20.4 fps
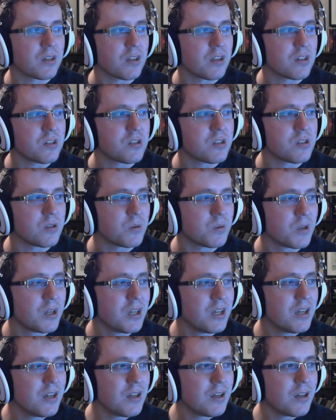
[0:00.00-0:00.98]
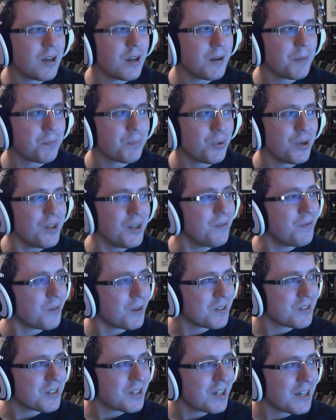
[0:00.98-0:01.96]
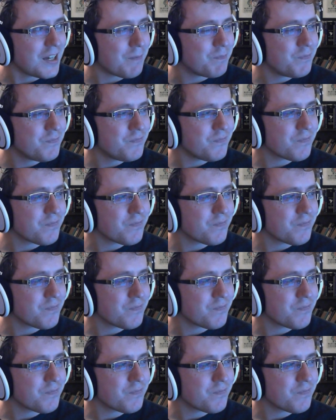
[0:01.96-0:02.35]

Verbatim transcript: to get you a pretty fun time.